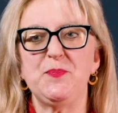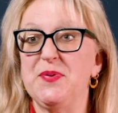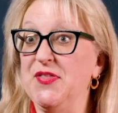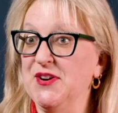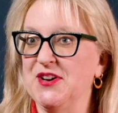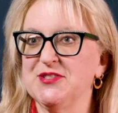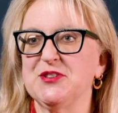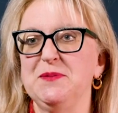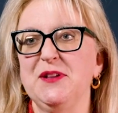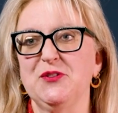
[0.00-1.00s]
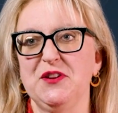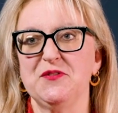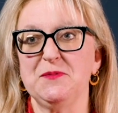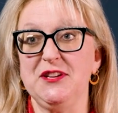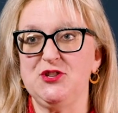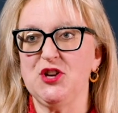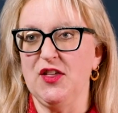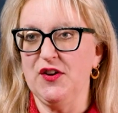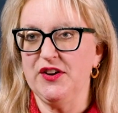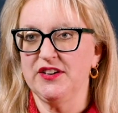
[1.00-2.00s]
but they're also going to be learning from each
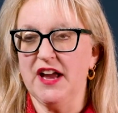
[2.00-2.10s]
other.